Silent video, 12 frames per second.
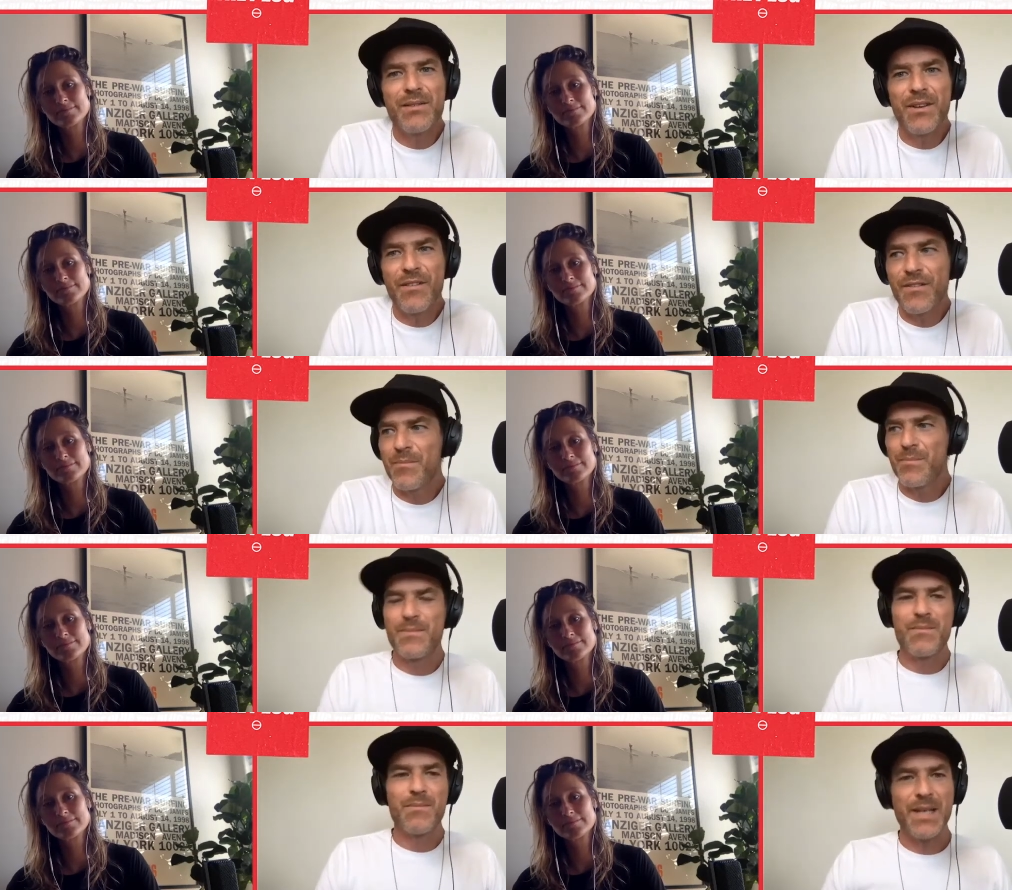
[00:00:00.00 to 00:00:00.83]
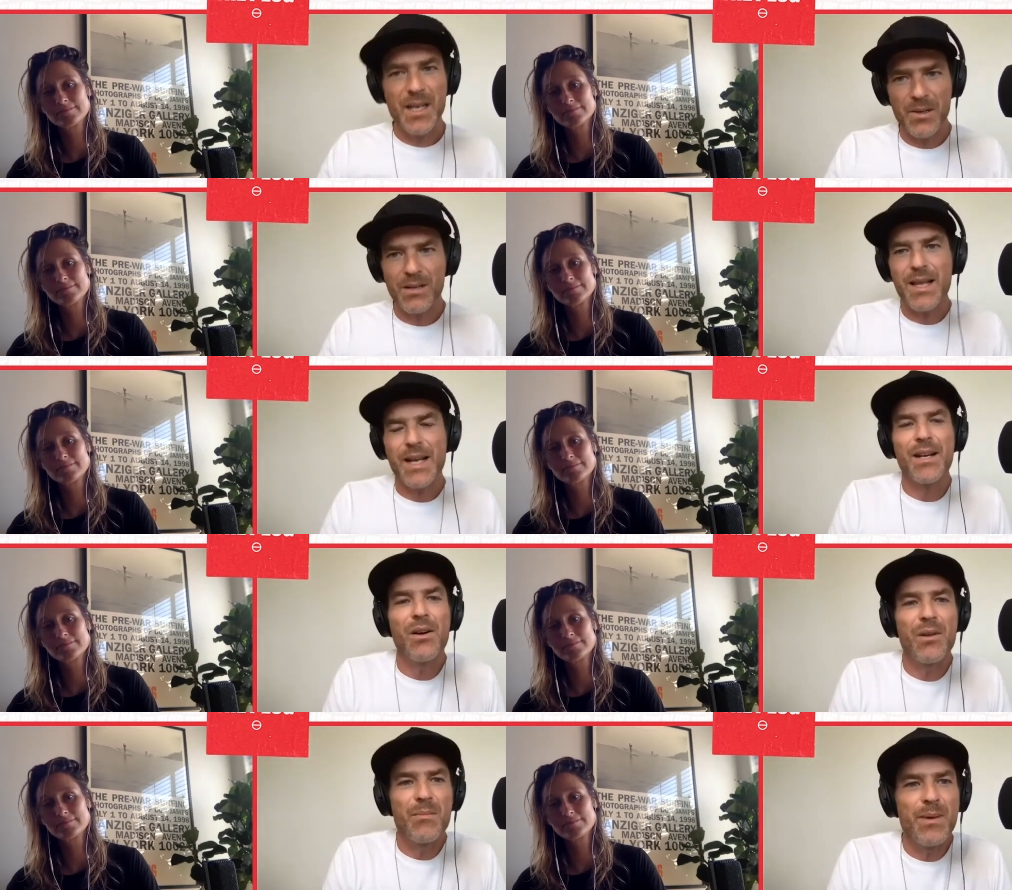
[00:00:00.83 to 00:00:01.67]
Speaker 1: of being able to let
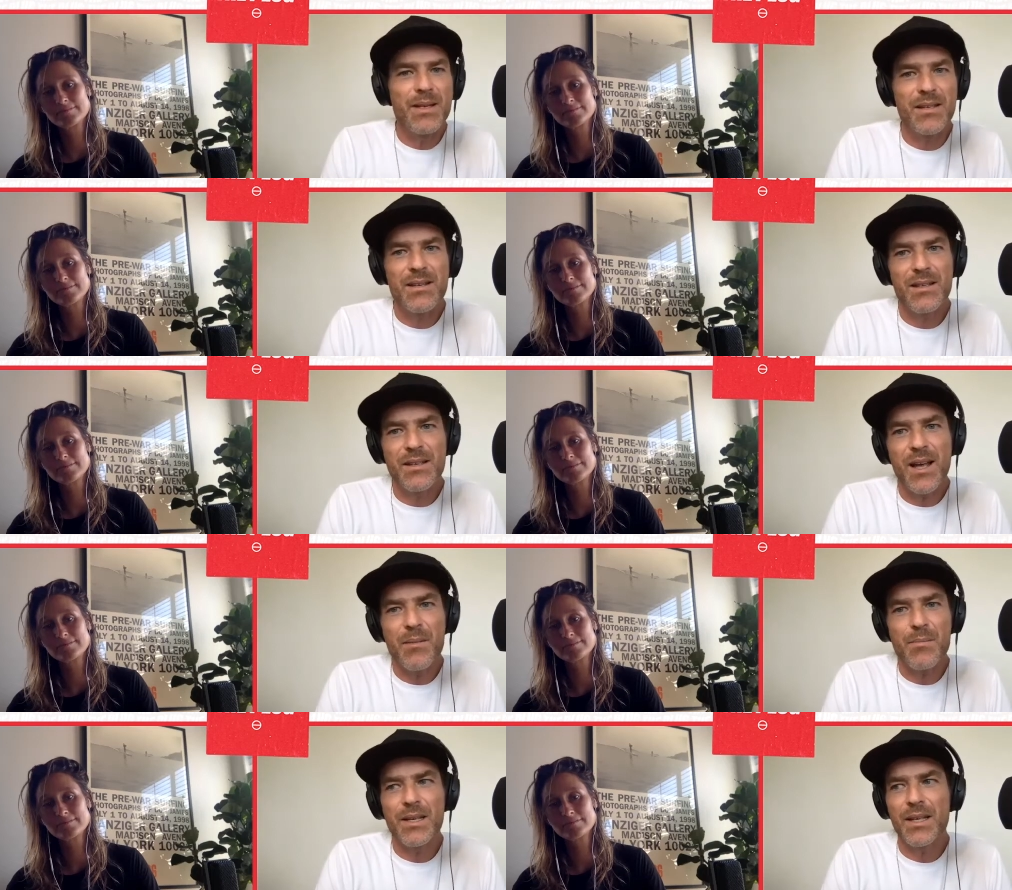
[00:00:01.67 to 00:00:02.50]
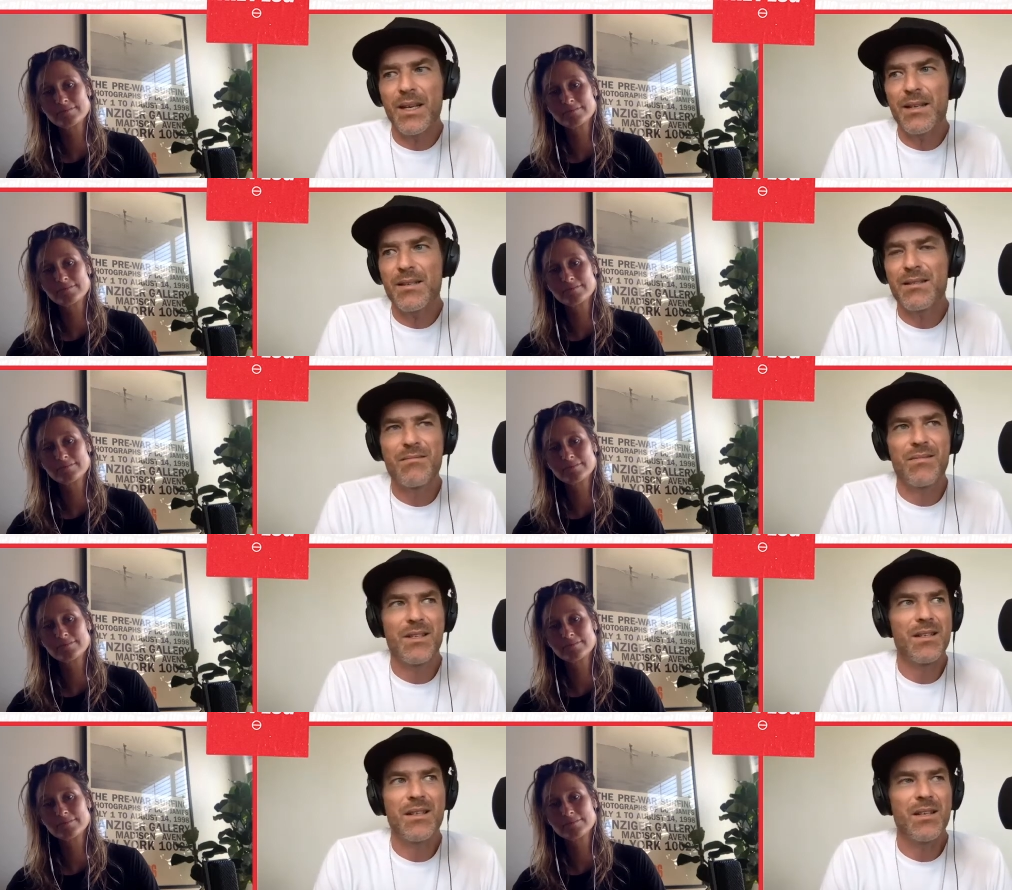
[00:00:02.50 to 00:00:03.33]
go in business and not be as,
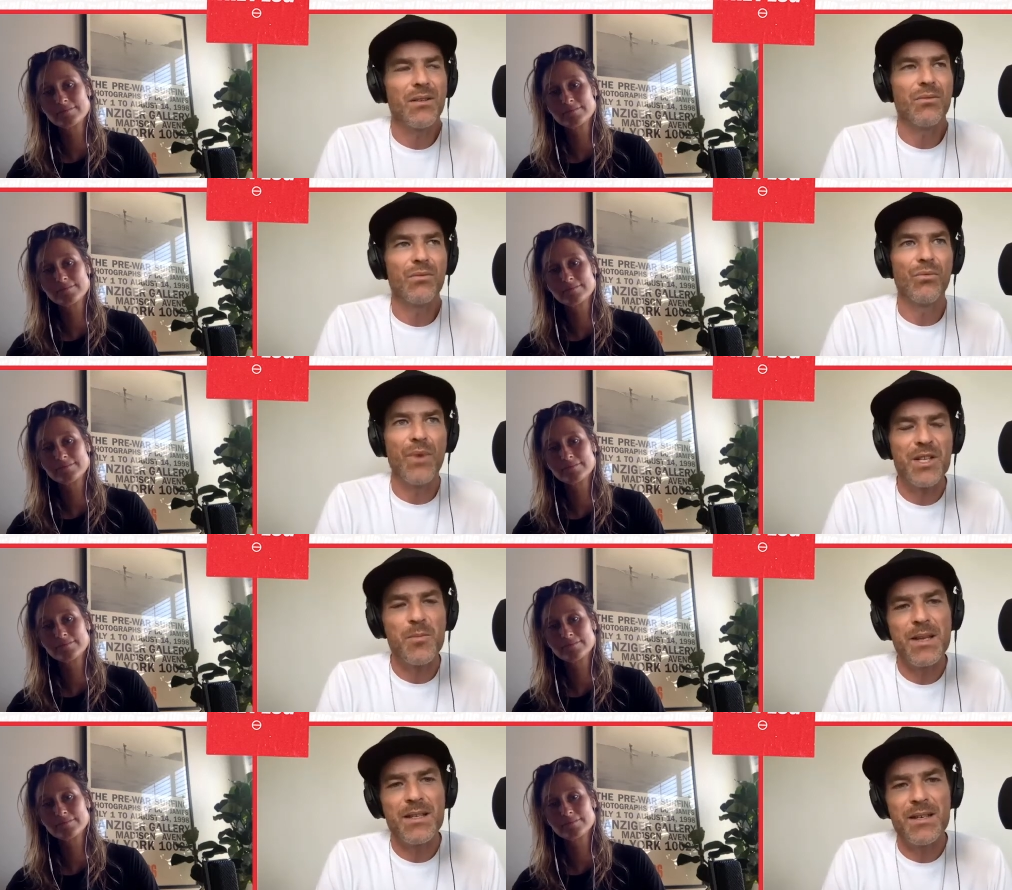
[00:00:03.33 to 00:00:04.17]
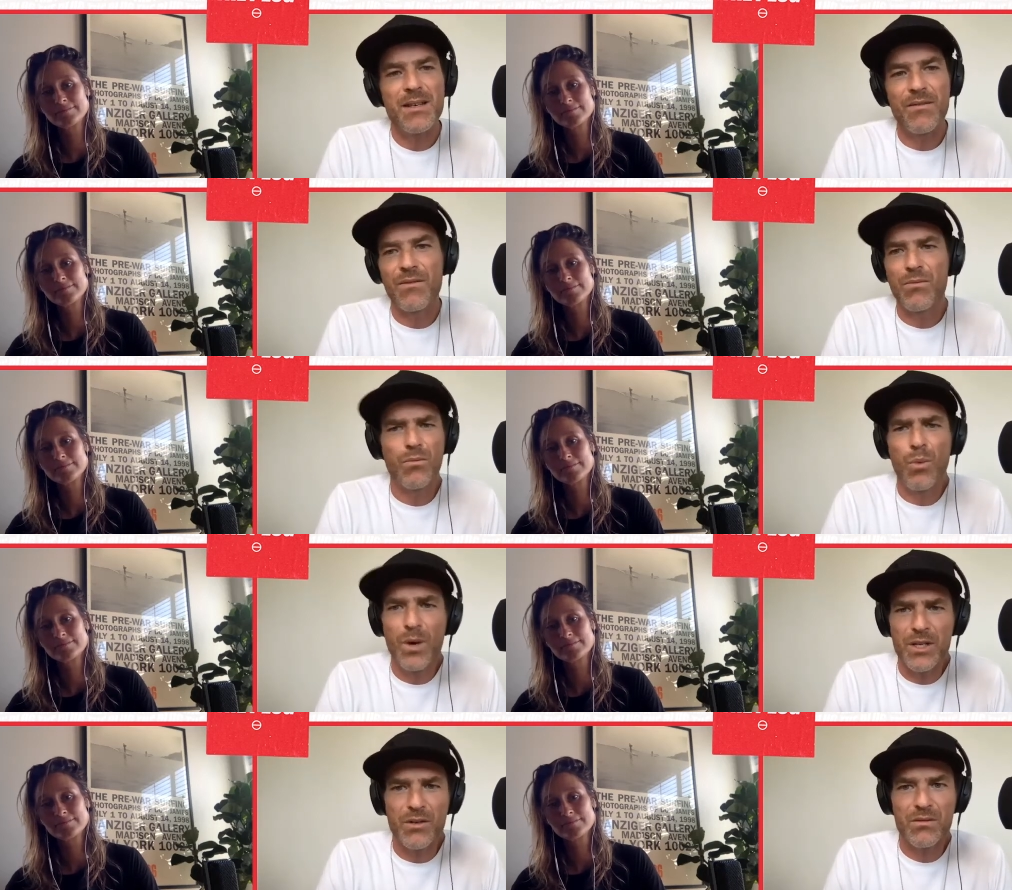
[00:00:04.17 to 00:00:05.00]
regimented of
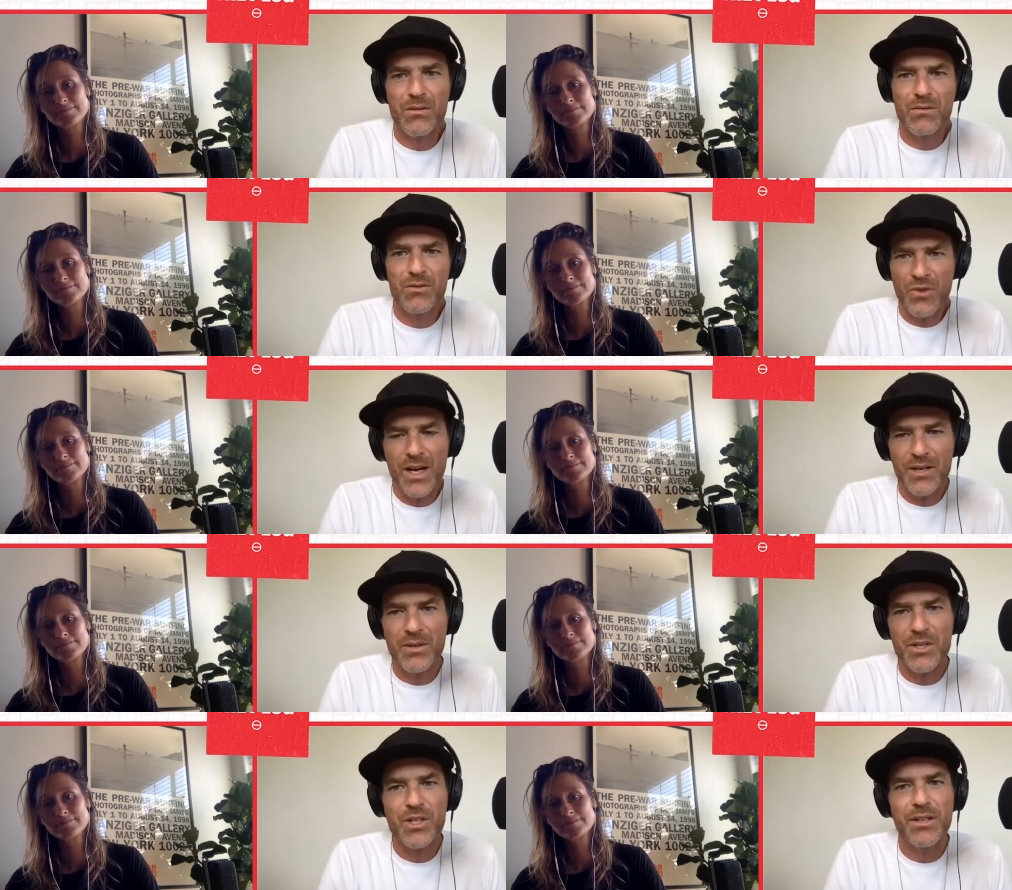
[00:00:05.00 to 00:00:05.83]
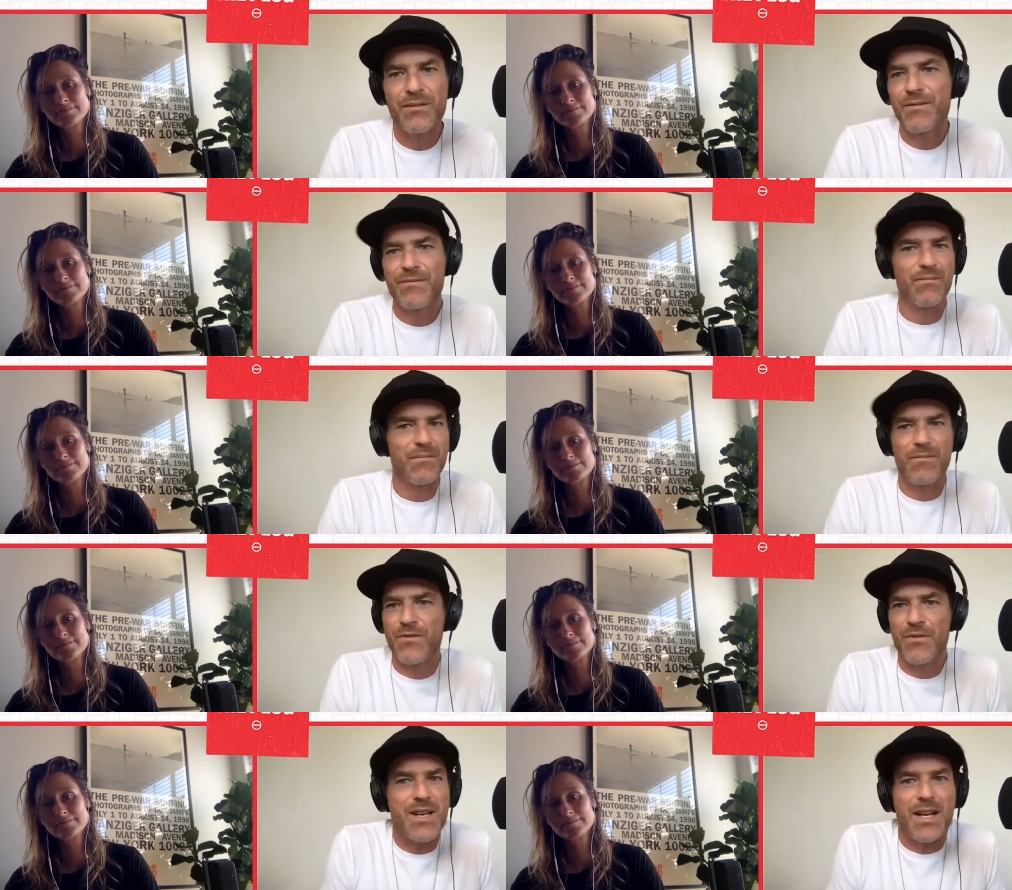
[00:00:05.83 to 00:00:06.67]
what you're trying to achieve
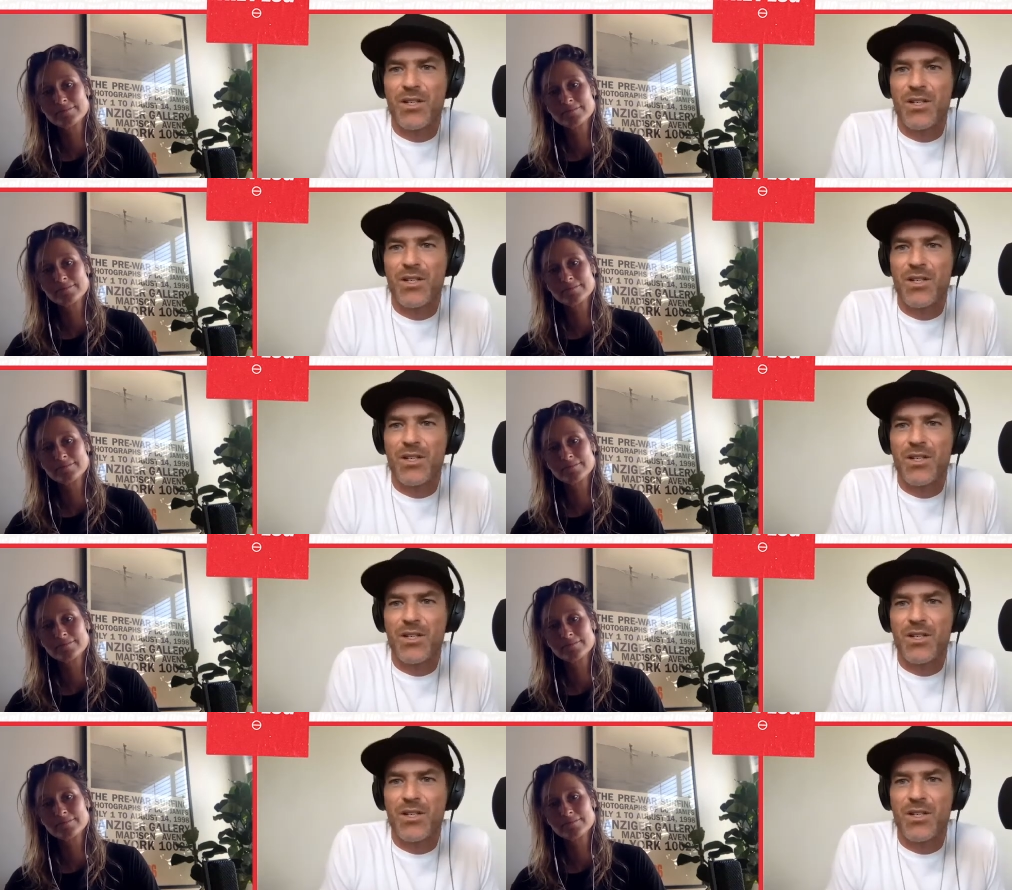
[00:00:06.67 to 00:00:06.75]
for the next